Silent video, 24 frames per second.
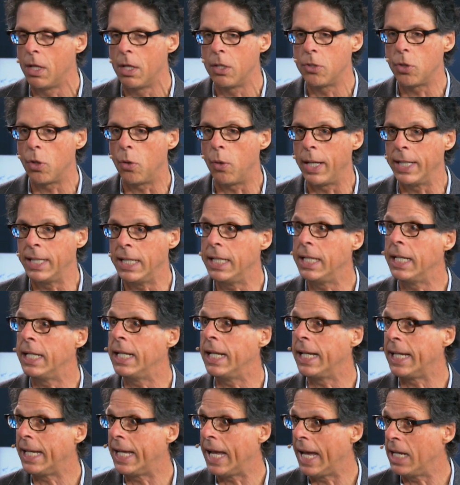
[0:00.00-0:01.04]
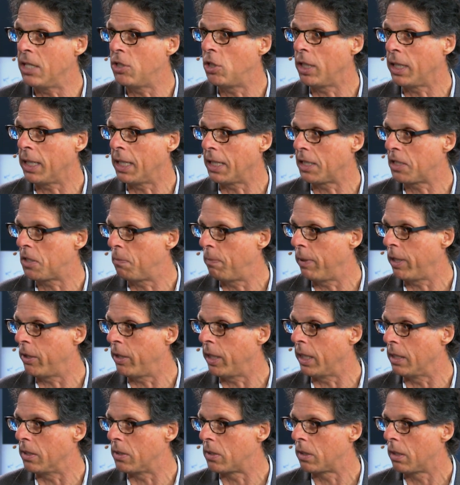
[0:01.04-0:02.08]
So I need an engaging
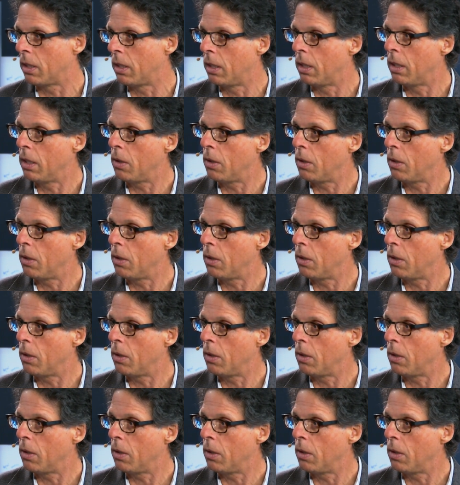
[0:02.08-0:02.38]
experience.